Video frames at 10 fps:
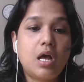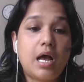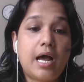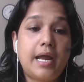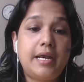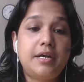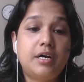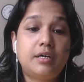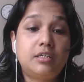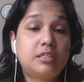And
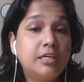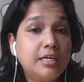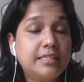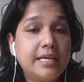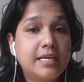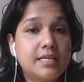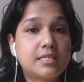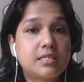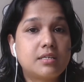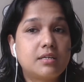the third thing is,
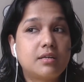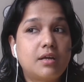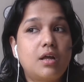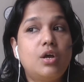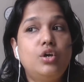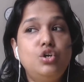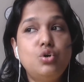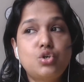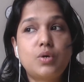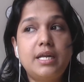
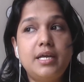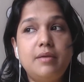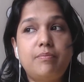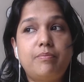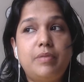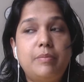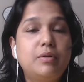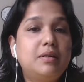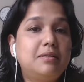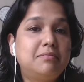usually
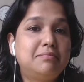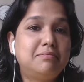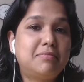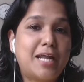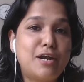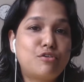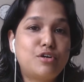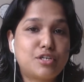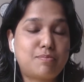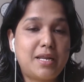people tend to
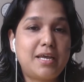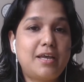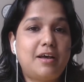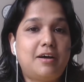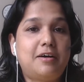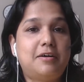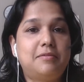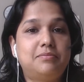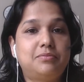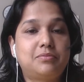display a
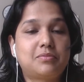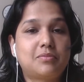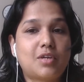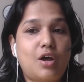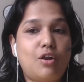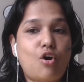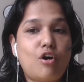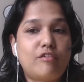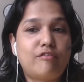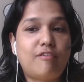lot
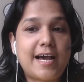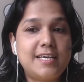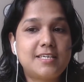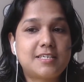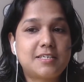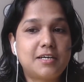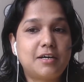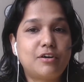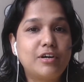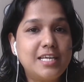of wise
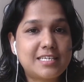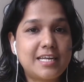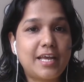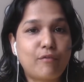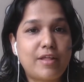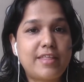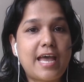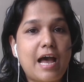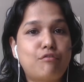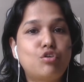reasoning when they
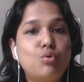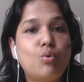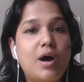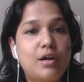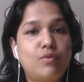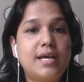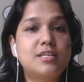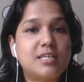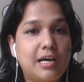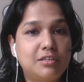have to
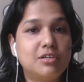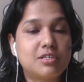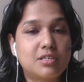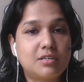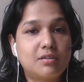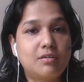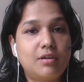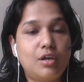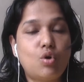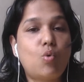advise others,
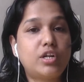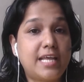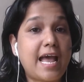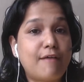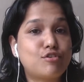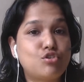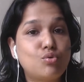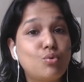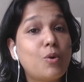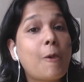what they have to
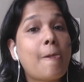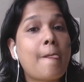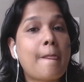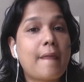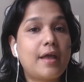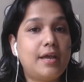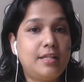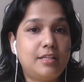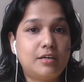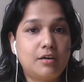do in
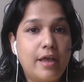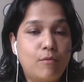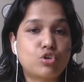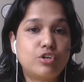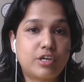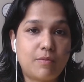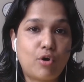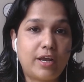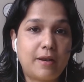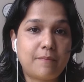the emotional turmoil.